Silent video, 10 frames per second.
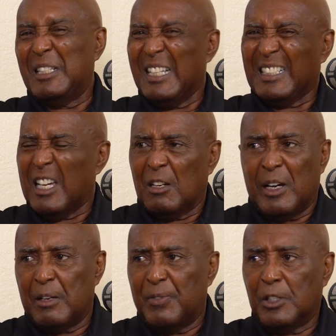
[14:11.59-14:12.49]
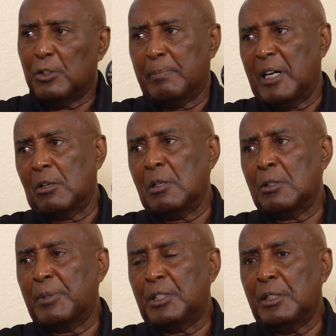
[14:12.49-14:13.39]
And that's kind of how I felt about all
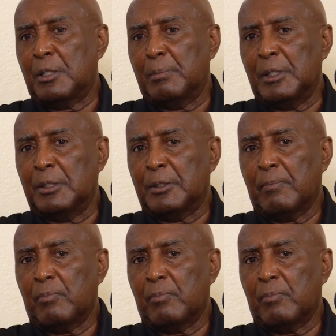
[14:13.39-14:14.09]
the participants.